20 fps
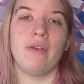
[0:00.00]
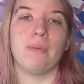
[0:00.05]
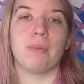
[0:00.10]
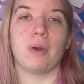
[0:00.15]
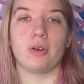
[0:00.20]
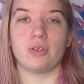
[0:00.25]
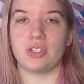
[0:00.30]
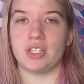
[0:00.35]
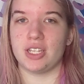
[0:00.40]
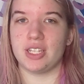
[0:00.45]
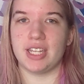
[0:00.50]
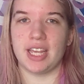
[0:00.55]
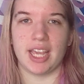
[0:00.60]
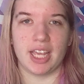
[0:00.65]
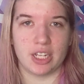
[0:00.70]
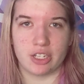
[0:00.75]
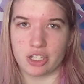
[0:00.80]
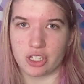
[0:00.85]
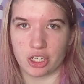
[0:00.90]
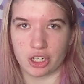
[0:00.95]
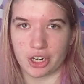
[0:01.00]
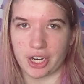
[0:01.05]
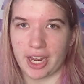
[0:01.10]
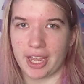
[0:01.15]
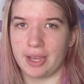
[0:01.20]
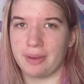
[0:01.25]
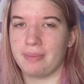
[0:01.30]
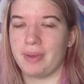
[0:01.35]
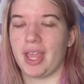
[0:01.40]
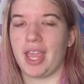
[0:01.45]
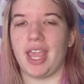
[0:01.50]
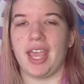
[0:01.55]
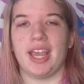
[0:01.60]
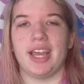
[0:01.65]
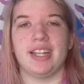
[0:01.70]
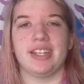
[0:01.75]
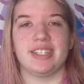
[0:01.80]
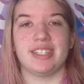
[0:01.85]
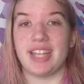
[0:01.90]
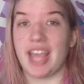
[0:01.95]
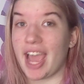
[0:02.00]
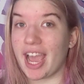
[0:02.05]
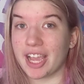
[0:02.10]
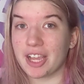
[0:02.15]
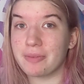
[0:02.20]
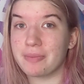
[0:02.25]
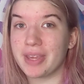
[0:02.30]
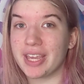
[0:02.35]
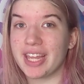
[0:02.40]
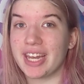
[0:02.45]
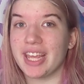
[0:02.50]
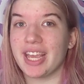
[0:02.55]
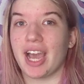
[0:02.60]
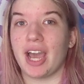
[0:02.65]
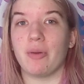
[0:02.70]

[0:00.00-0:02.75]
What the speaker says: Post it to Instagram and tag me in it.